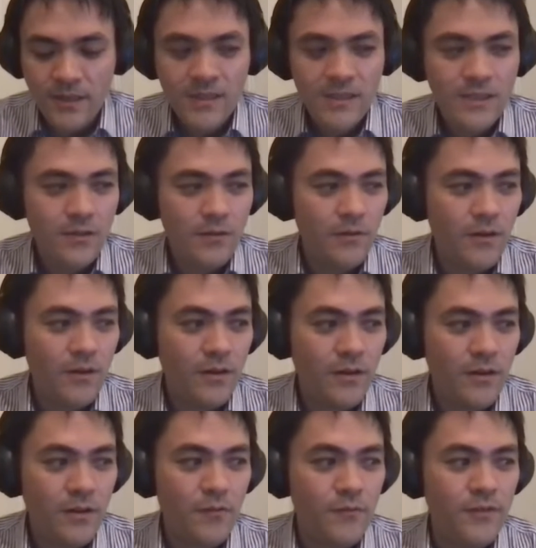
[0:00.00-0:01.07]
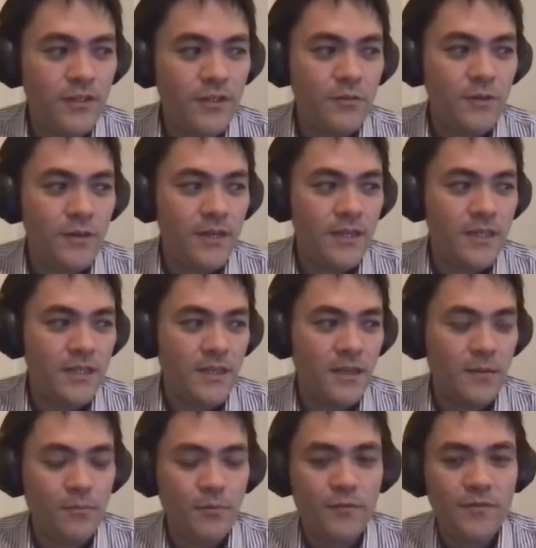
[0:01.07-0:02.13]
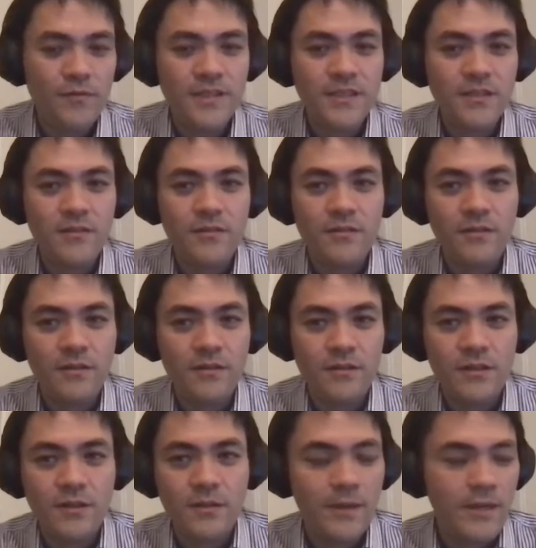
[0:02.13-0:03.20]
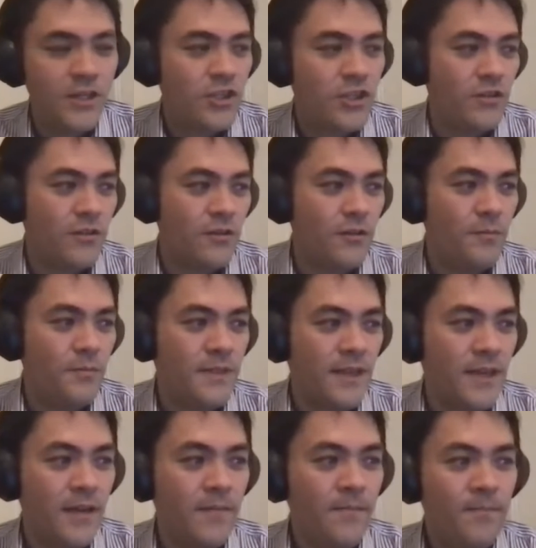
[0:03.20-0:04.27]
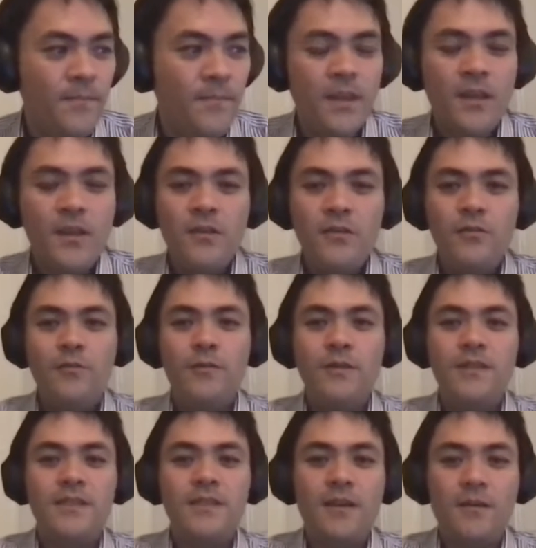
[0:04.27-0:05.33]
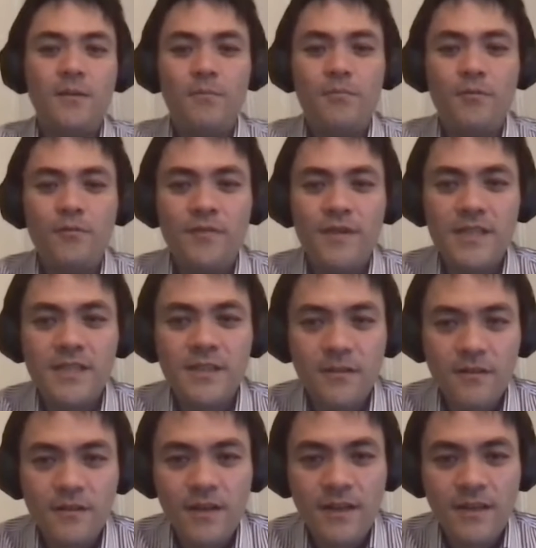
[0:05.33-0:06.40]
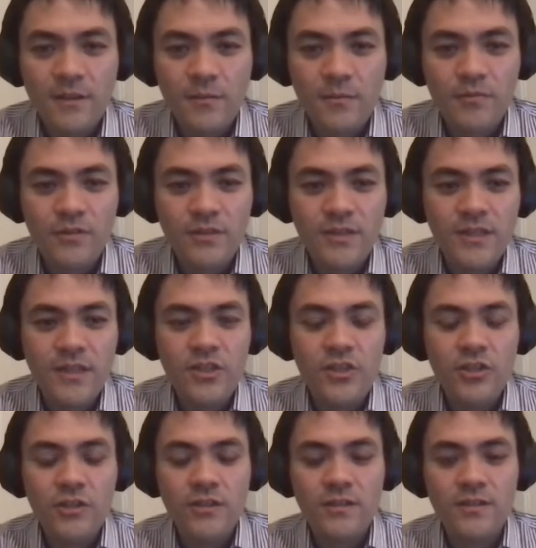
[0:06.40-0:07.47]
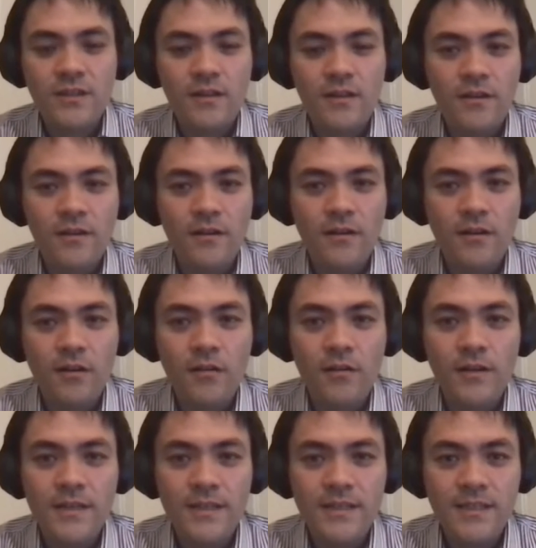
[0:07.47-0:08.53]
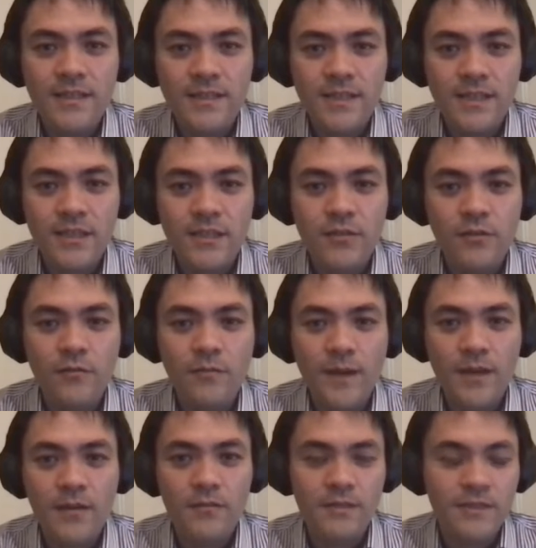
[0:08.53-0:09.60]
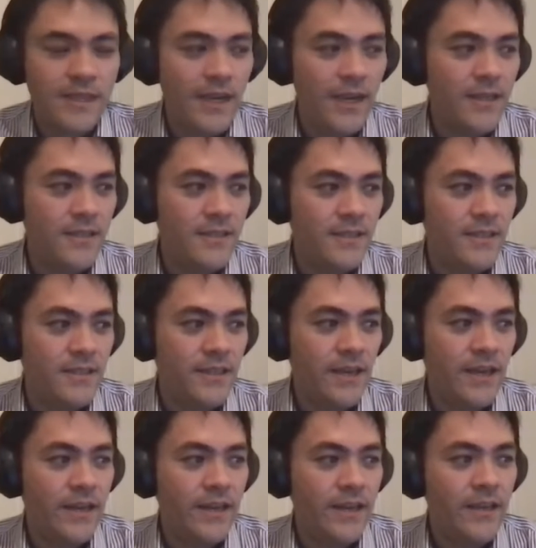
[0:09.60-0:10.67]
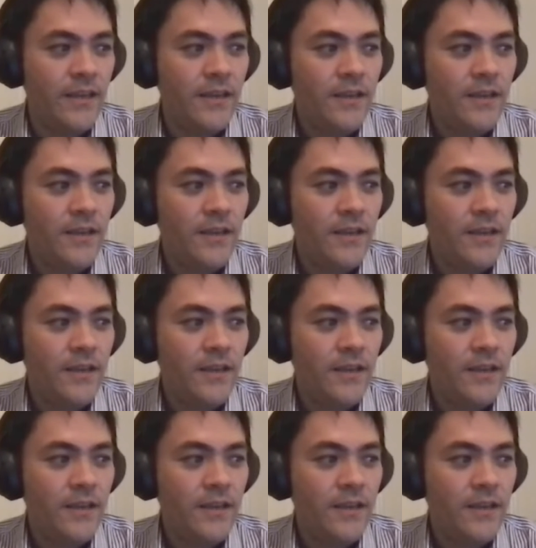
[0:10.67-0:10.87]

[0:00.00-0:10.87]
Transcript: So the first one is Professor Somesh Gupta, who is a professor at the prestigious All India Institute of Medical Science in Delhi,